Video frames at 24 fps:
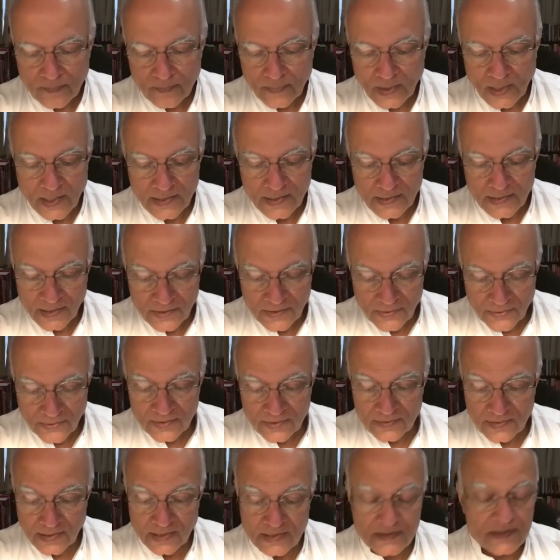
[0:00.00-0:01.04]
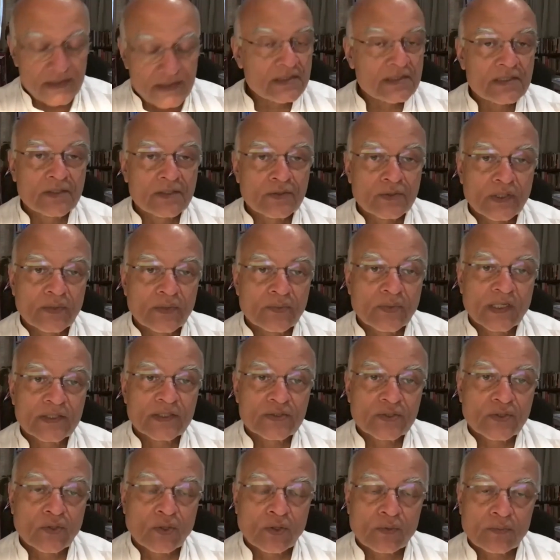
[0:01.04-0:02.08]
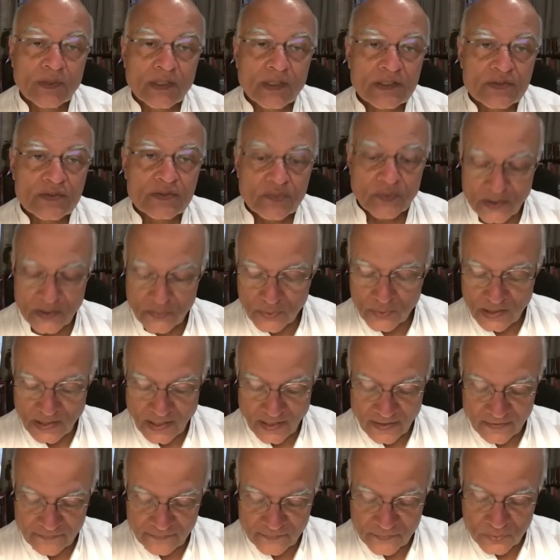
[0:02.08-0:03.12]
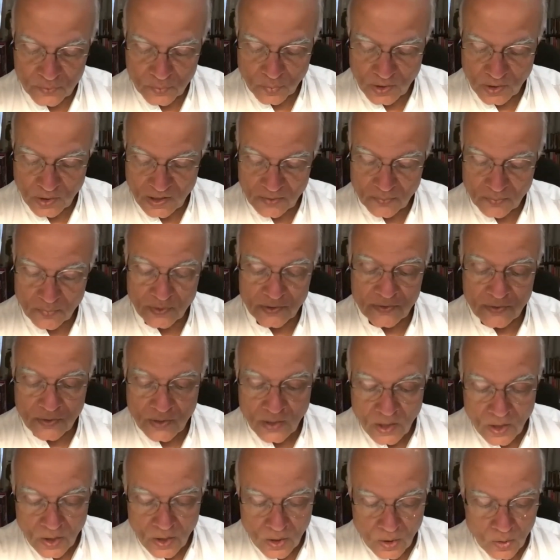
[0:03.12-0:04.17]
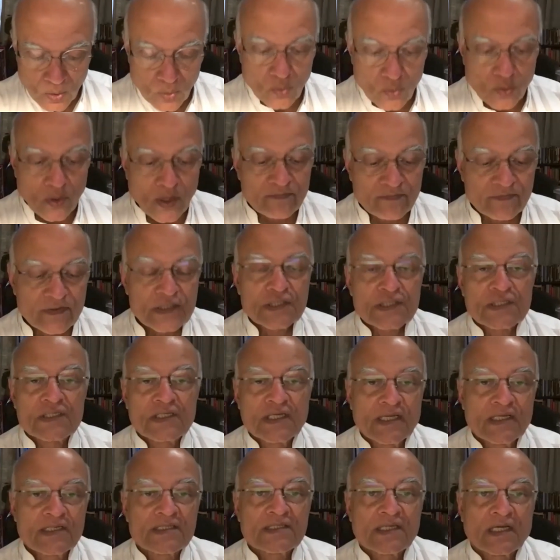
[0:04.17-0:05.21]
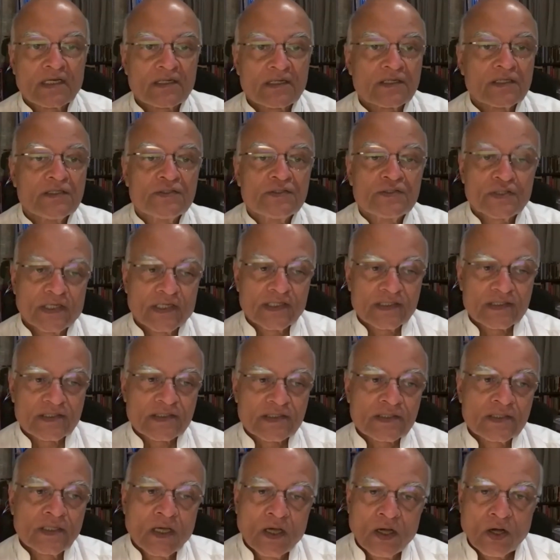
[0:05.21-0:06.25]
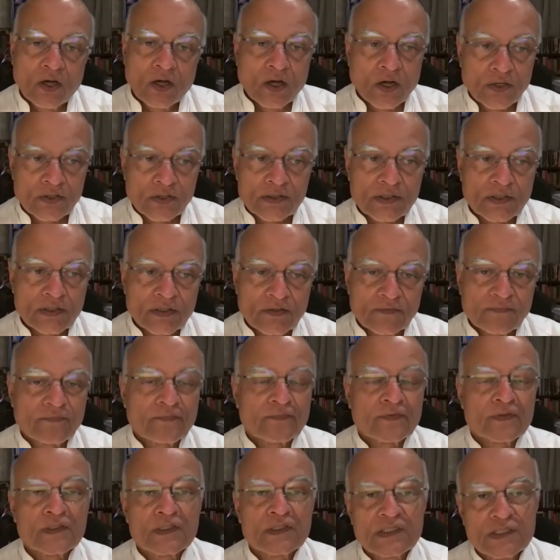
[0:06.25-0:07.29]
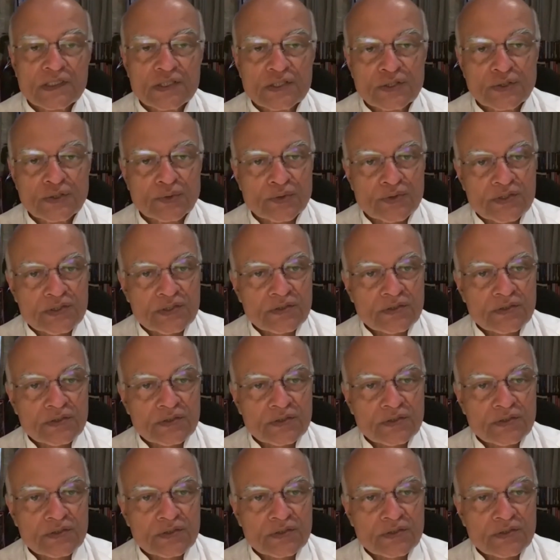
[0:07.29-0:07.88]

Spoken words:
And I think that is the only way to go, because we will have to work with whoever shares our interests on different issues.